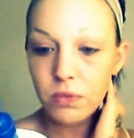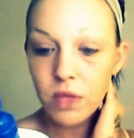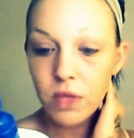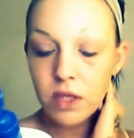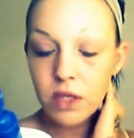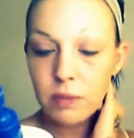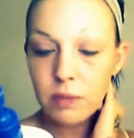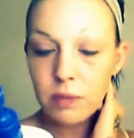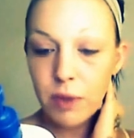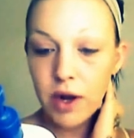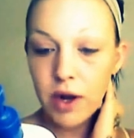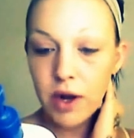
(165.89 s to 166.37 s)

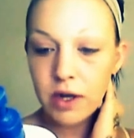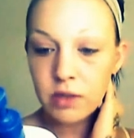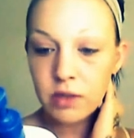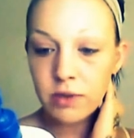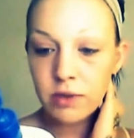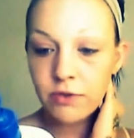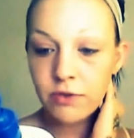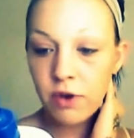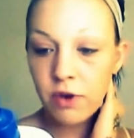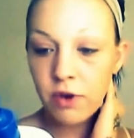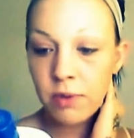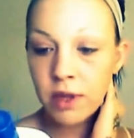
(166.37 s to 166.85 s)
This product
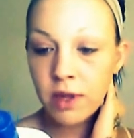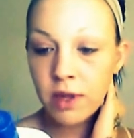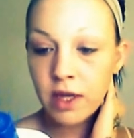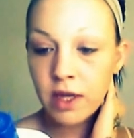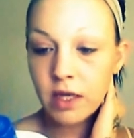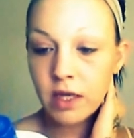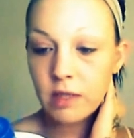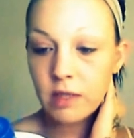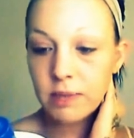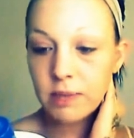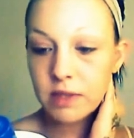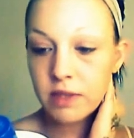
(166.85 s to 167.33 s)
was
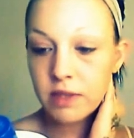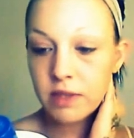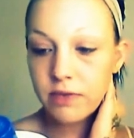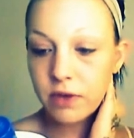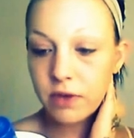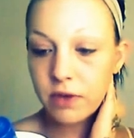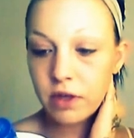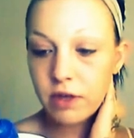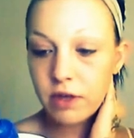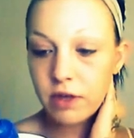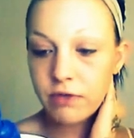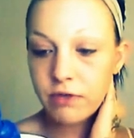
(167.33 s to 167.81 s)
formulated
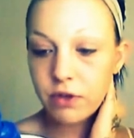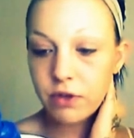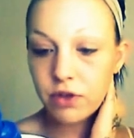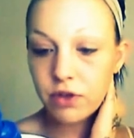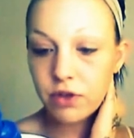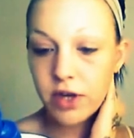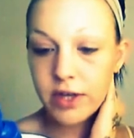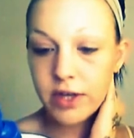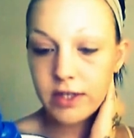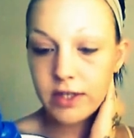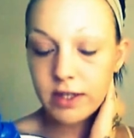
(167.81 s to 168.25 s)
specifically for dry,